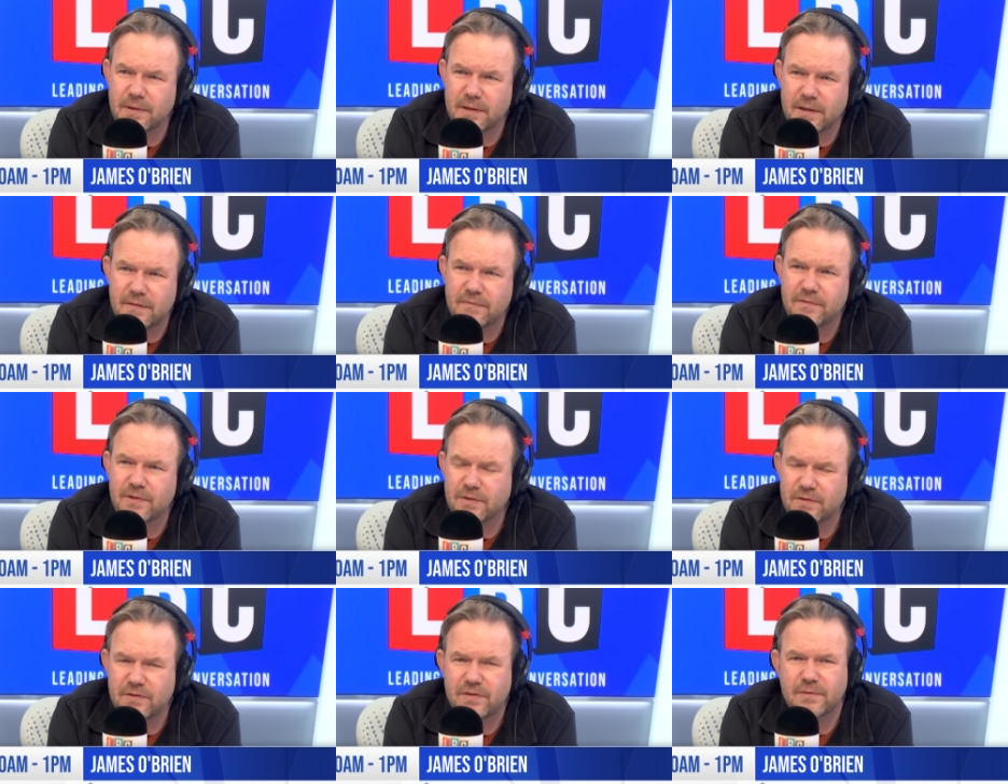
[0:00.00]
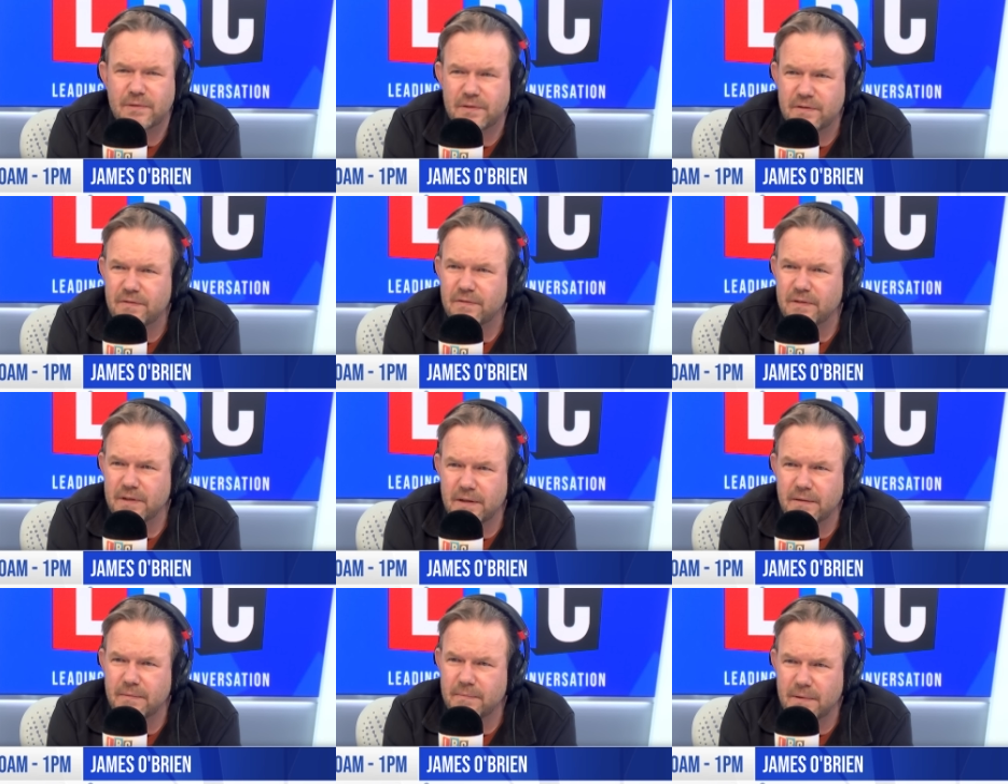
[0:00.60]
and I've got two or
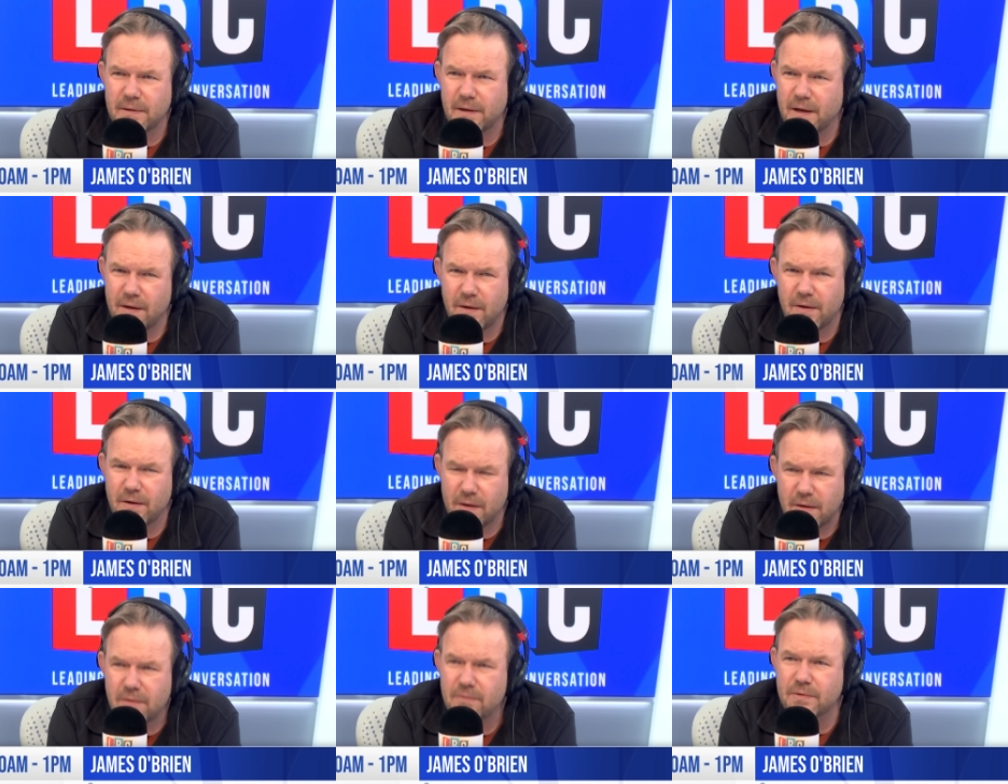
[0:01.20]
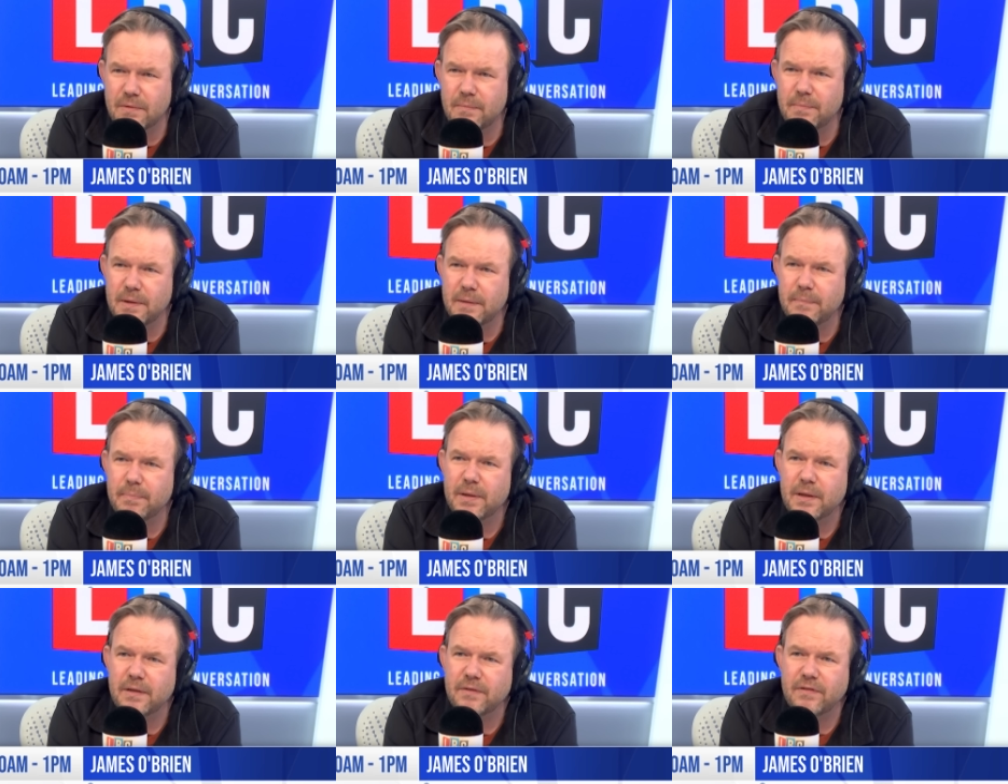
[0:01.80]
three horribly
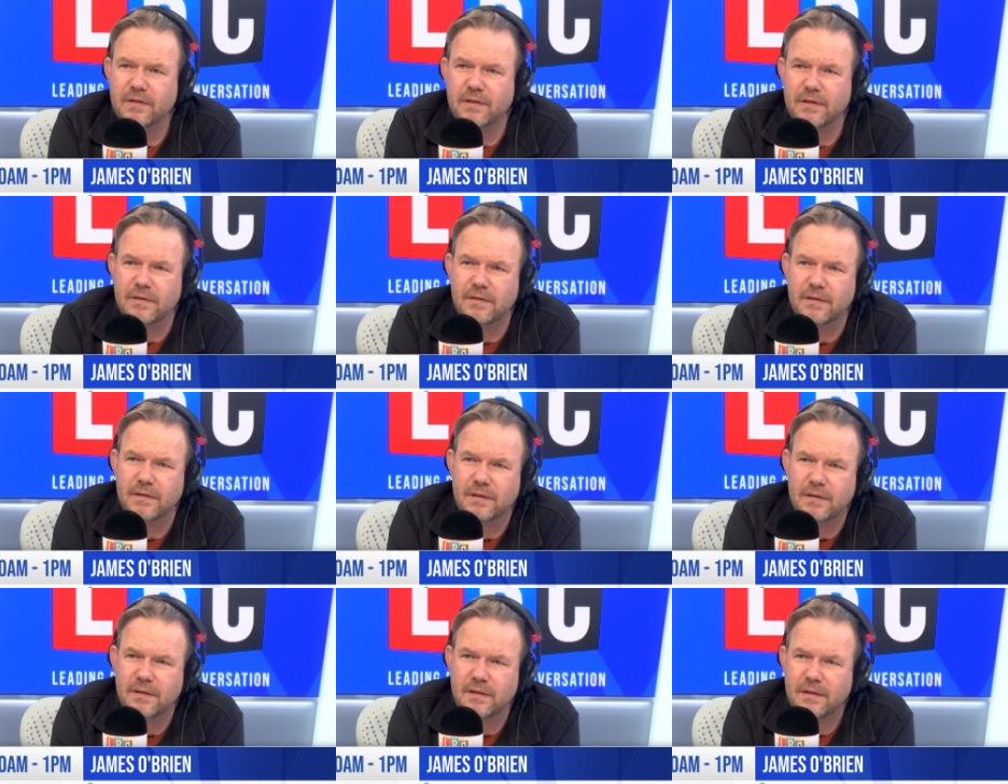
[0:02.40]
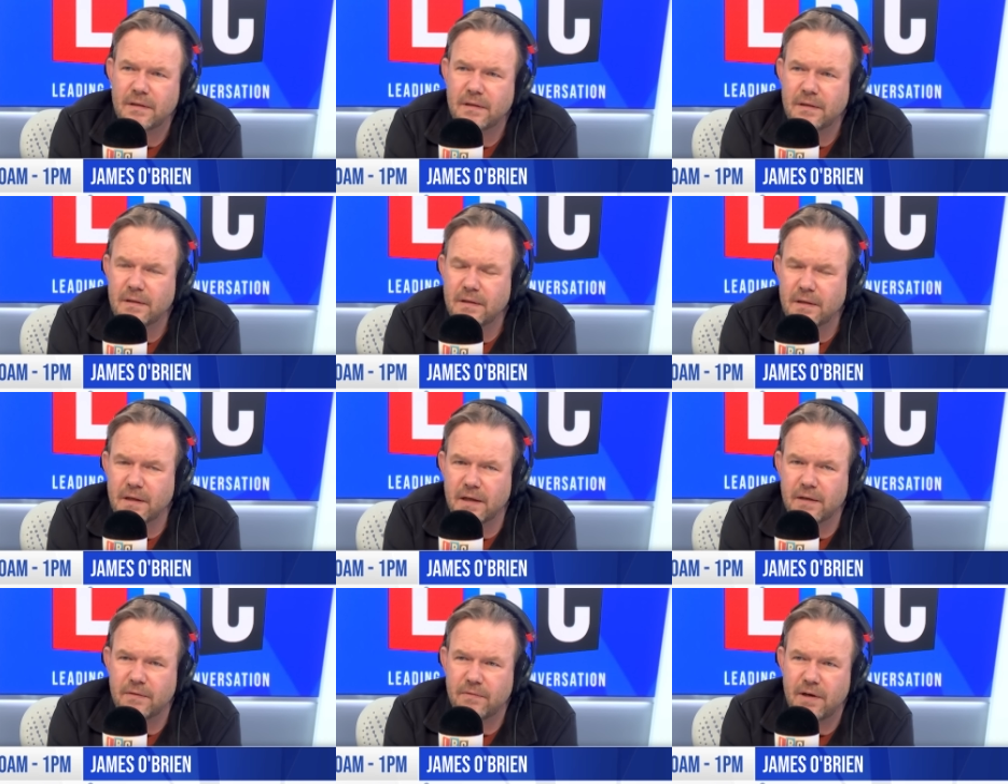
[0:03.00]
pertinent
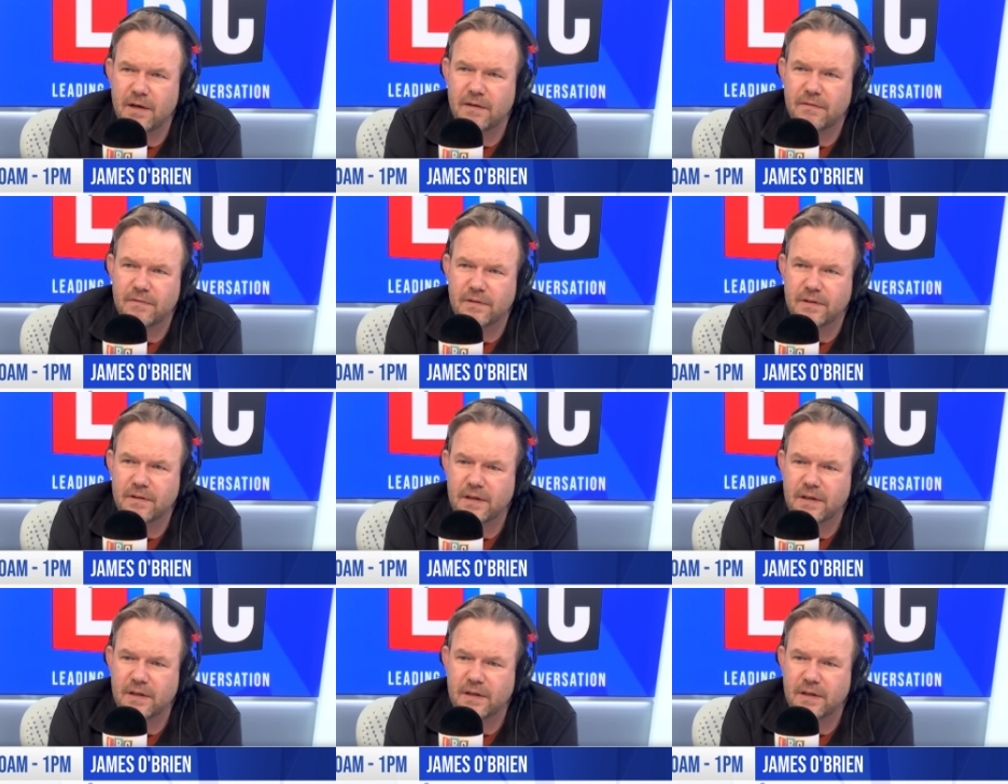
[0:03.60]
and relevant